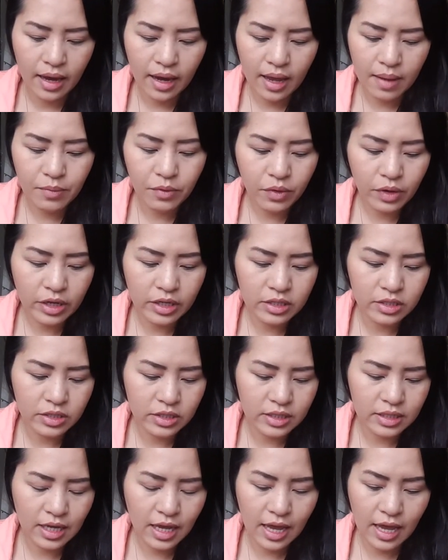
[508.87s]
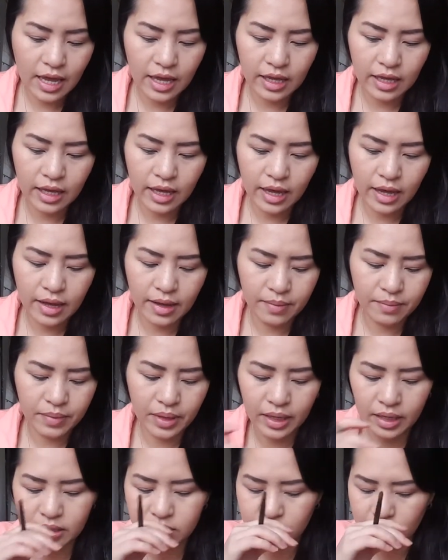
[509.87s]
And I'm going to take
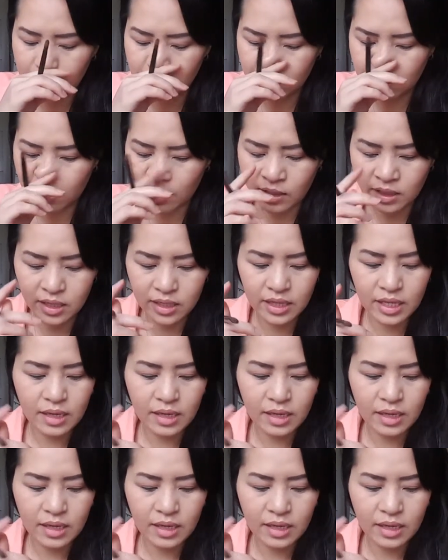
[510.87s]
like a darker color.